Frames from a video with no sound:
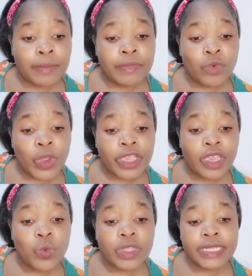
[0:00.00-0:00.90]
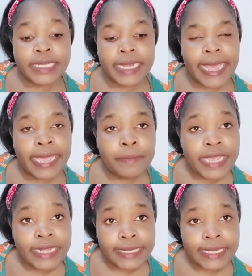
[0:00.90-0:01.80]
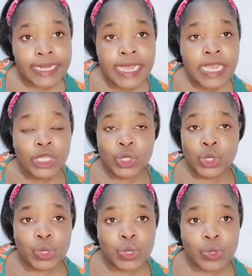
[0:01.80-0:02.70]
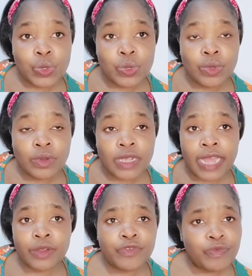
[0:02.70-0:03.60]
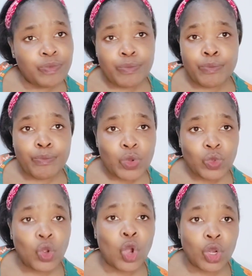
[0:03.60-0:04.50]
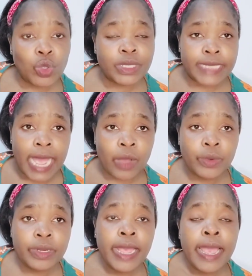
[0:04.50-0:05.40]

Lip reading: working with Tendai Biti to kind of pull Gono down.